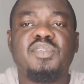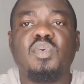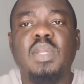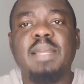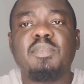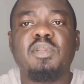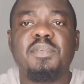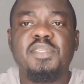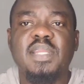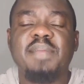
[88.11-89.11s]
So what I'm going to be
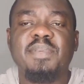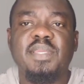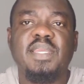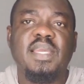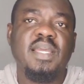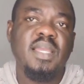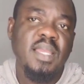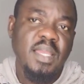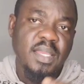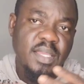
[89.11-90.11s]
describing here
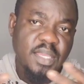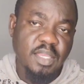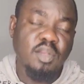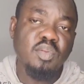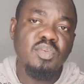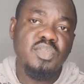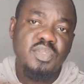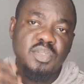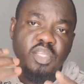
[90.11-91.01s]
includes